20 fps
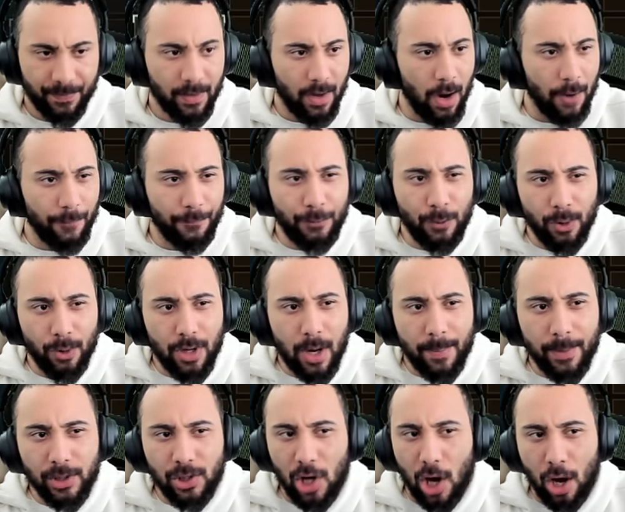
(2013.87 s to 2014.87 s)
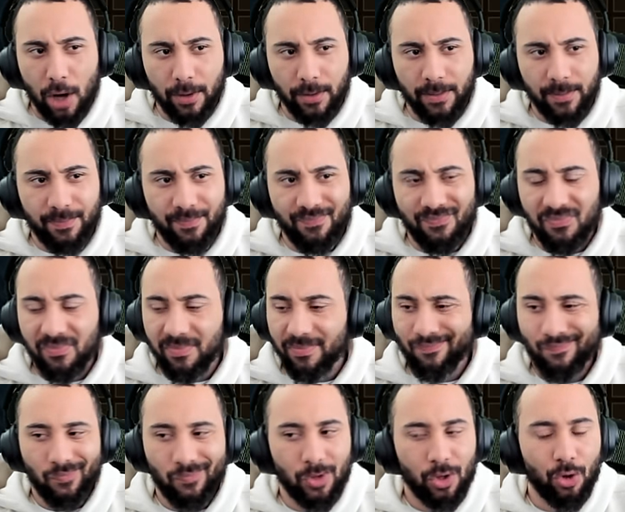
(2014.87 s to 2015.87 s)
our fuel numbers aren't
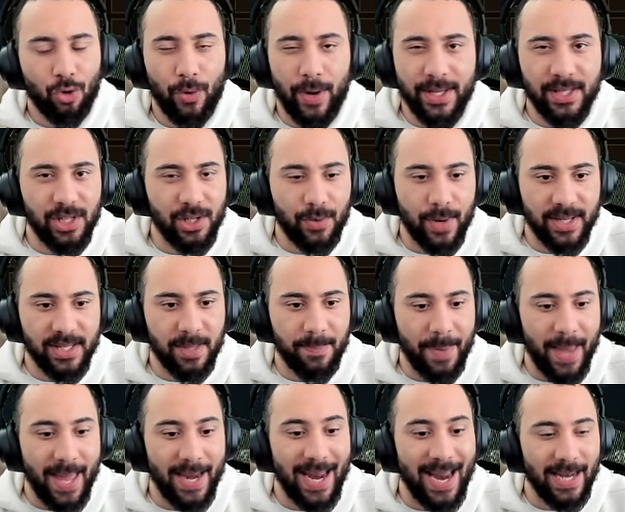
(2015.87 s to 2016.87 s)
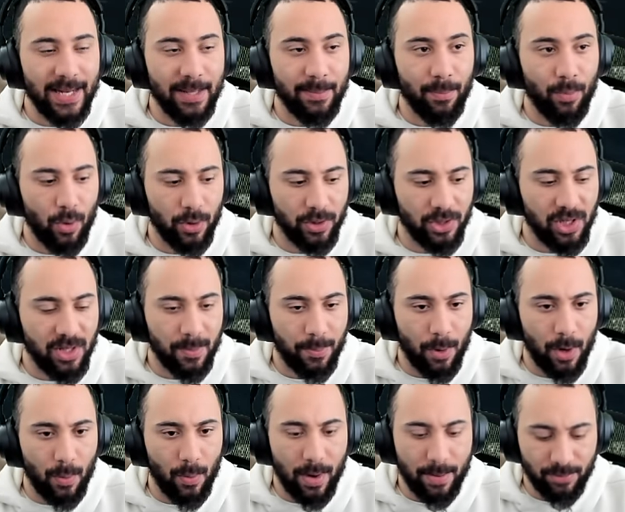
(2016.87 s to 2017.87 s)
crazy, crazy bad anymore to the
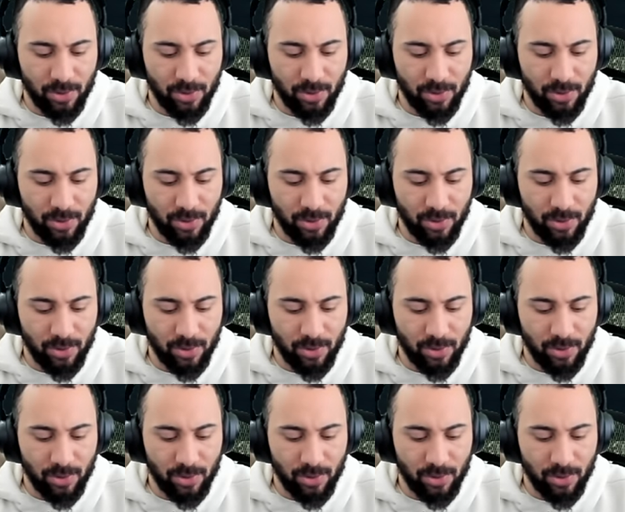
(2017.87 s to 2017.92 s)
point where I'm